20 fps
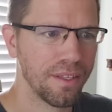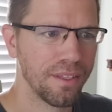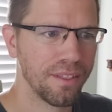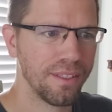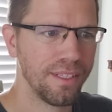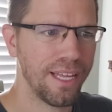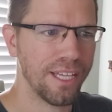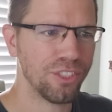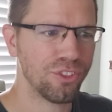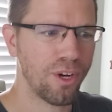
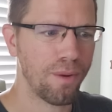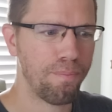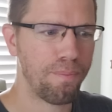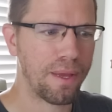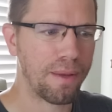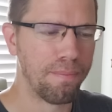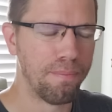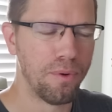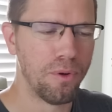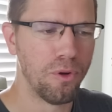Yeah, let's try
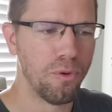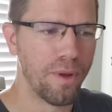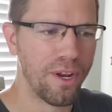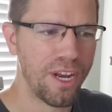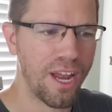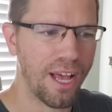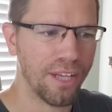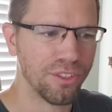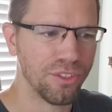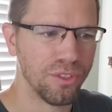Big Boom at
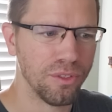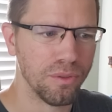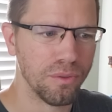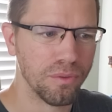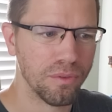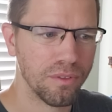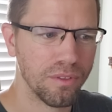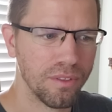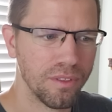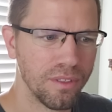Nasu.
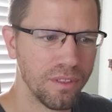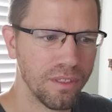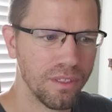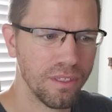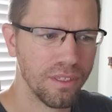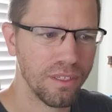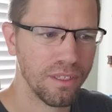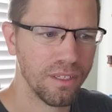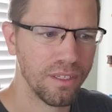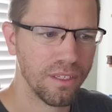
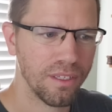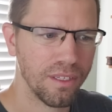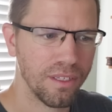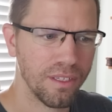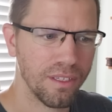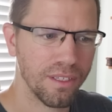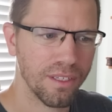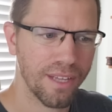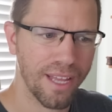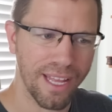
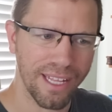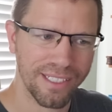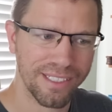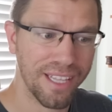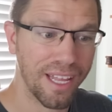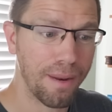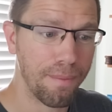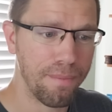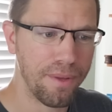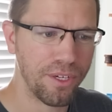Okay, it's
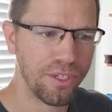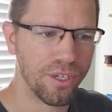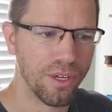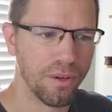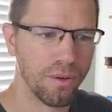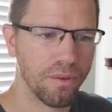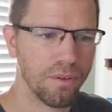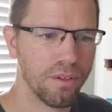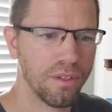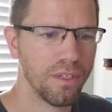not a Misho.